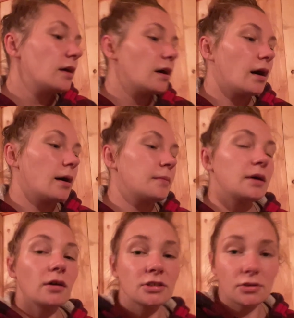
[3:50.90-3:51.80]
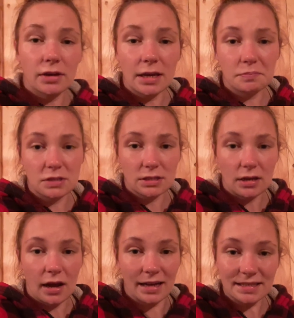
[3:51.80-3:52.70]
Um, it also keeps
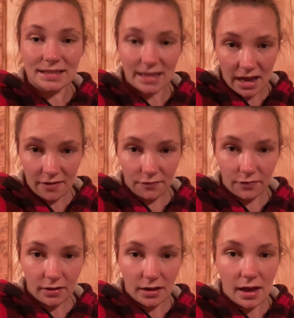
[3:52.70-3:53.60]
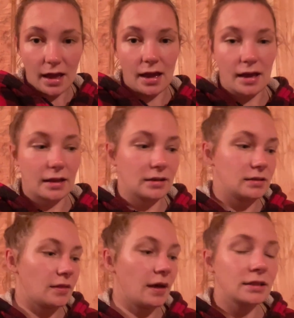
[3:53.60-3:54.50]
us safe, and
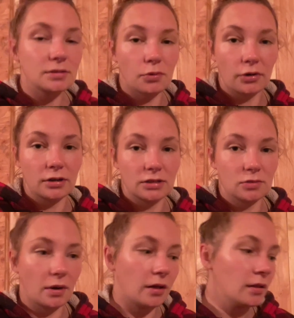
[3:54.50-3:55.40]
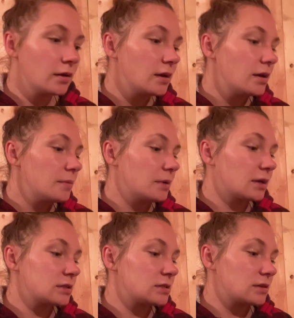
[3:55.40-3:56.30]
that's important as well,
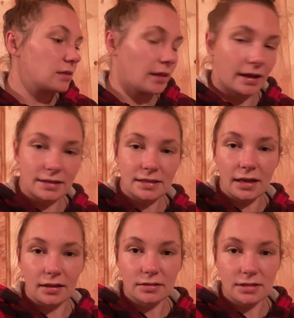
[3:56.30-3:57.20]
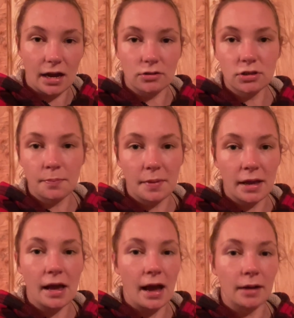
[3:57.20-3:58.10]
because like I said, sows are
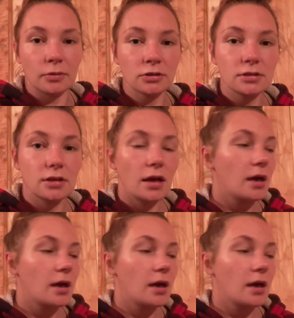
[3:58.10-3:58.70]
big animals.